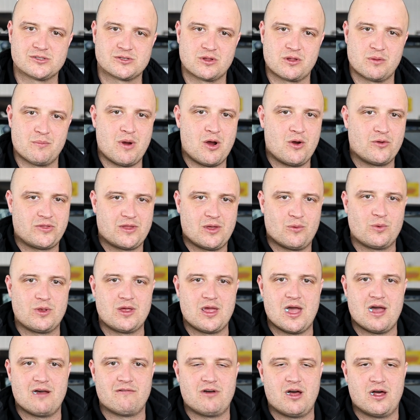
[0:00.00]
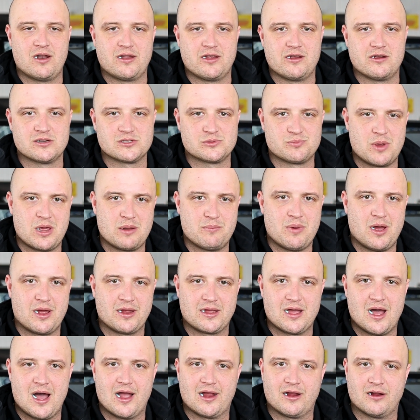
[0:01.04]
So the mount that we have on here is made by
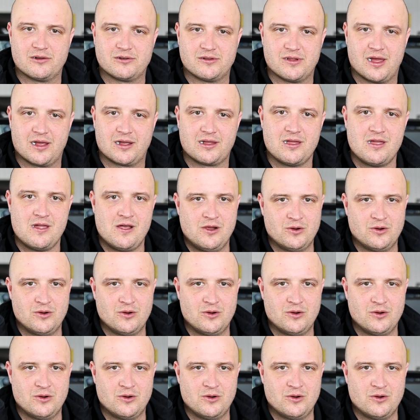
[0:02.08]
Geiger Tech.